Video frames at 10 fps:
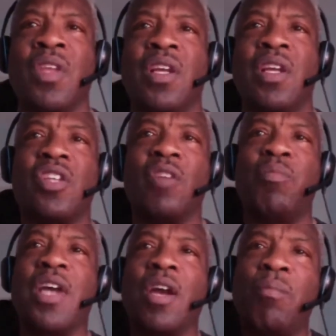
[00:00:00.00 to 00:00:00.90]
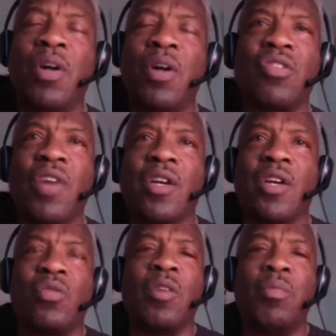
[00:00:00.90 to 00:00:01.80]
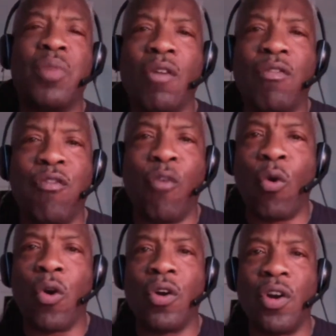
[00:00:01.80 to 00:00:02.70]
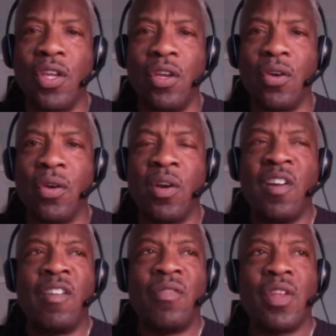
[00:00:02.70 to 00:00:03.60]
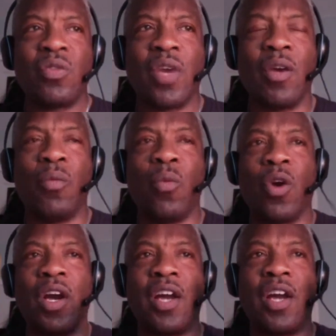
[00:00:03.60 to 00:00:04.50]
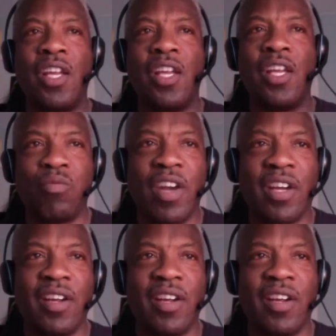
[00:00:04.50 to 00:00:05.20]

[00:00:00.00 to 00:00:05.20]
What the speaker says: Instead of putting out a bunch of records, we're going to put out 4 a year, so I can work on each record.